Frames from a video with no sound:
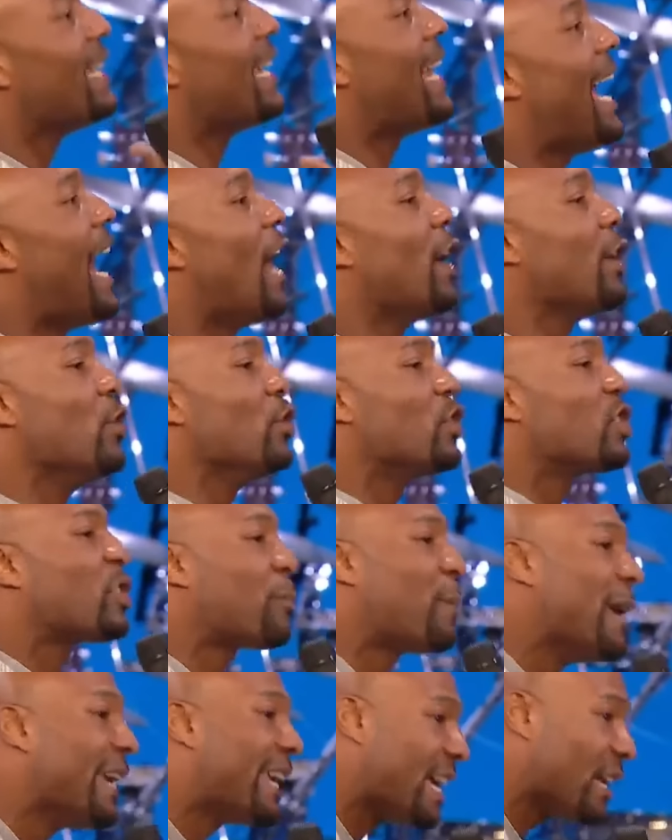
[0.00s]
that how you
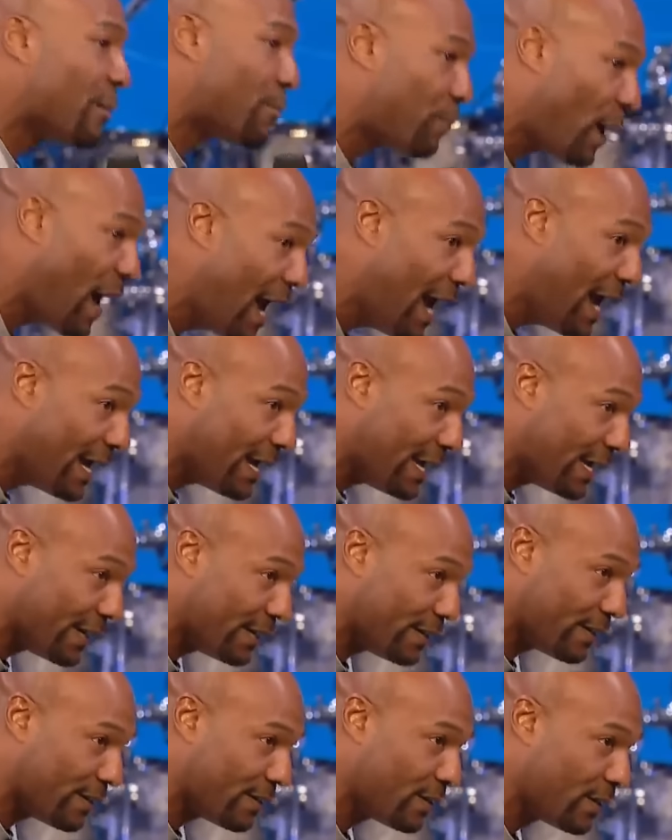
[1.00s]
speak in
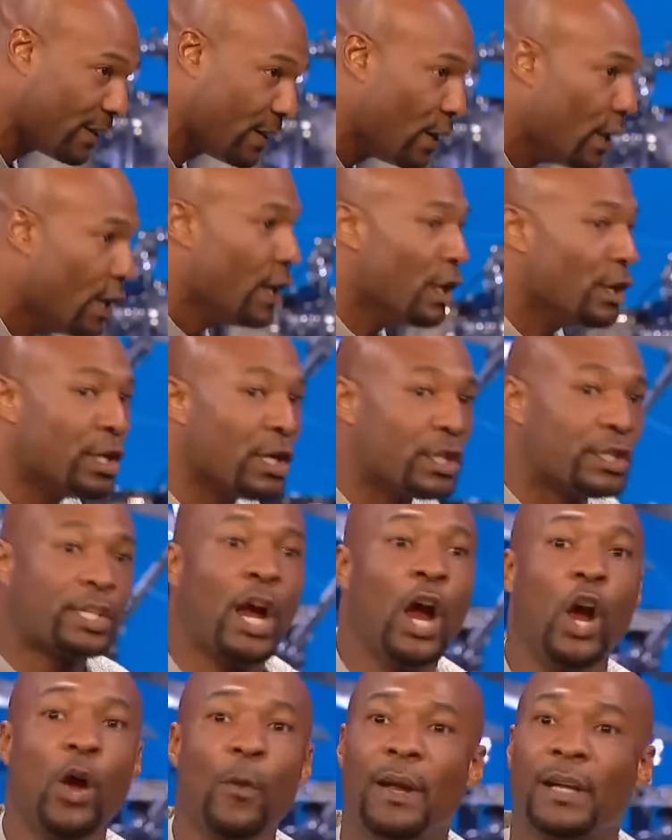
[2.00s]
pain
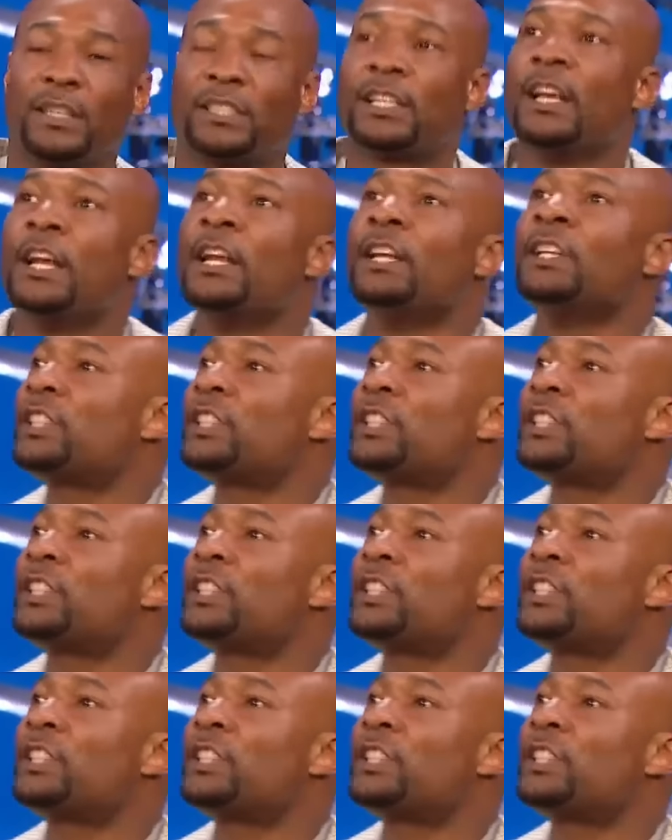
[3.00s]
determines.